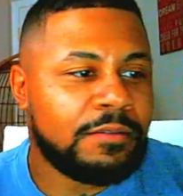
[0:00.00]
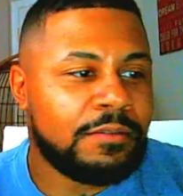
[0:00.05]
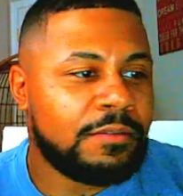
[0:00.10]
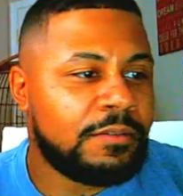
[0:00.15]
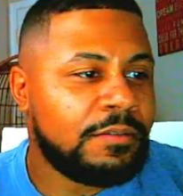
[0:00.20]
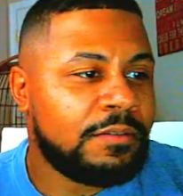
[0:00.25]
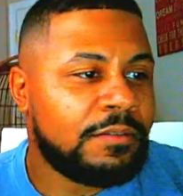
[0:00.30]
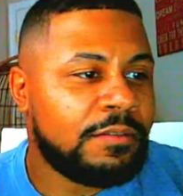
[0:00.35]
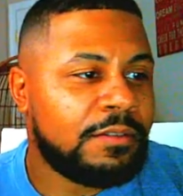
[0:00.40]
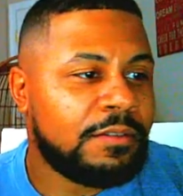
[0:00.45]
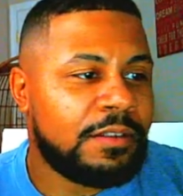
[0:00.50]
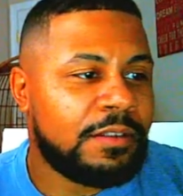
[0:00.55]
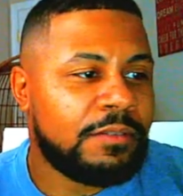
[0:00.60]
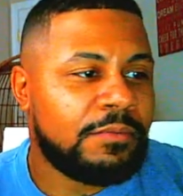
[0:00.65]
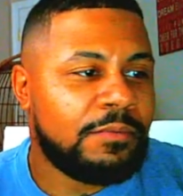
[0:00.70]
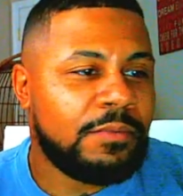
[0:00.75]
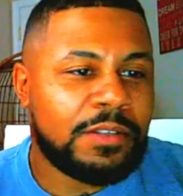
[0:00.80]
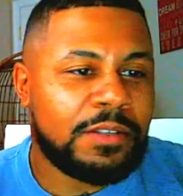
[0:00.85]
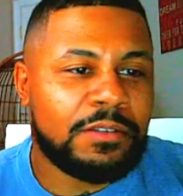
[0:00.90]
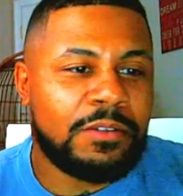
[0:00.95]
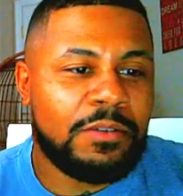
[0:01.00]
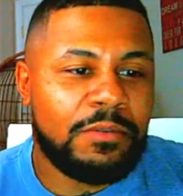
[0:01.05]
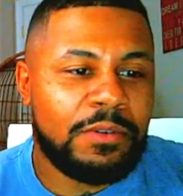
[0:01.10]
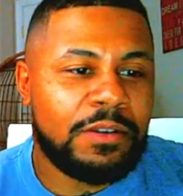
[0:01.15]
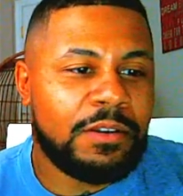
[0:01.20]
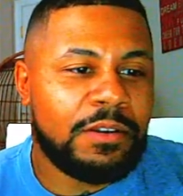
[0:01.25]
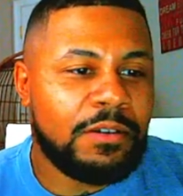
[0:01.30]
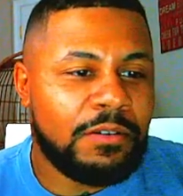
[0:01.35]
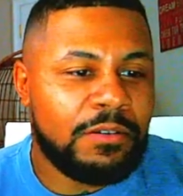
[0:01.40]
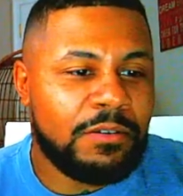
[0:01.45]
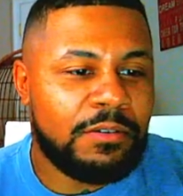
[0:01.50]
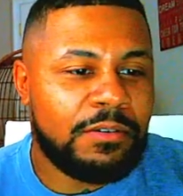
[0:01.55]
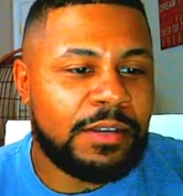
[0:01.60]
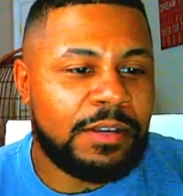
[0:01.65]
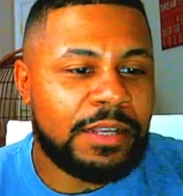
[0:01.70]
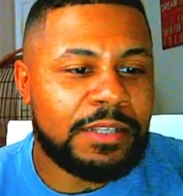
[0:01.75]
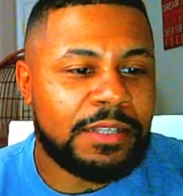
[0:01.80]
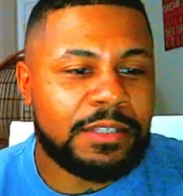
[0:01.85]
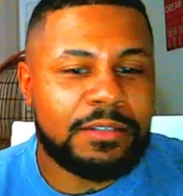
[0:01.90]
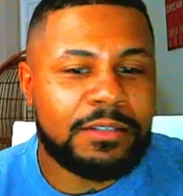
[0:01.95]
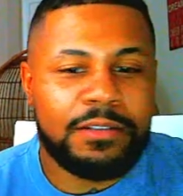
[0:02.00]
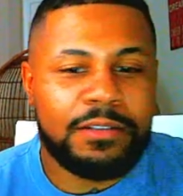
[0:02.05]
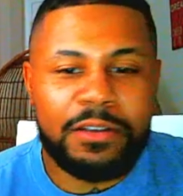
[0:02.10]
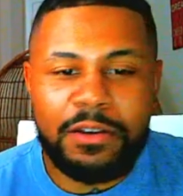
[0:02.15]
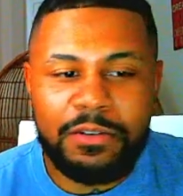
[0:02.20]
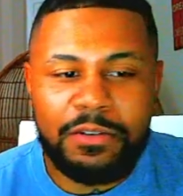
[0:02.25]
What's going on? Let's go.